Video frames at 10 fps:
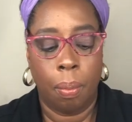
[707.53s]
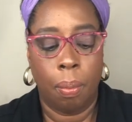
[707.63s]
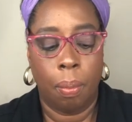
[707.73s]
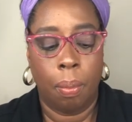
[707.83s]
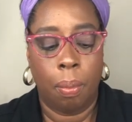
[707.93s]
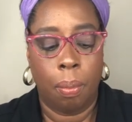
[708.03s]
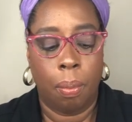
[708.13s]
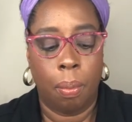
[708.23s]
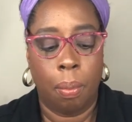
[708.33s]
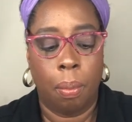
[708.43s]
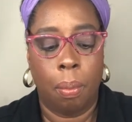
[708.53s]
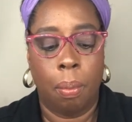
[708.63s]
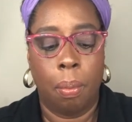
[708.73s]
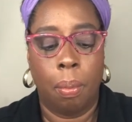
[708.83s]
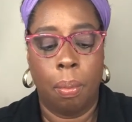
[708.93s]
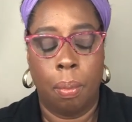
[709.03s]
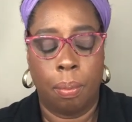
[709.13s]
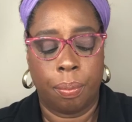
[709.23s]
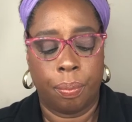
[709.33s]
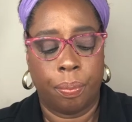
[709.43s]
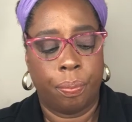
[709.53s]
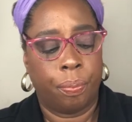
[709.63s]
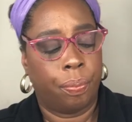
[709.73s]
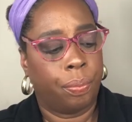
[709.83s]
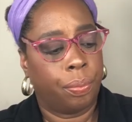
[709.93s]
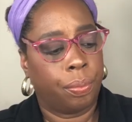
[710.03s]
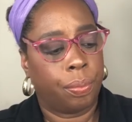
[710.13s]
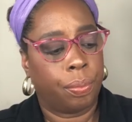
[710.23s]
(no one is talking)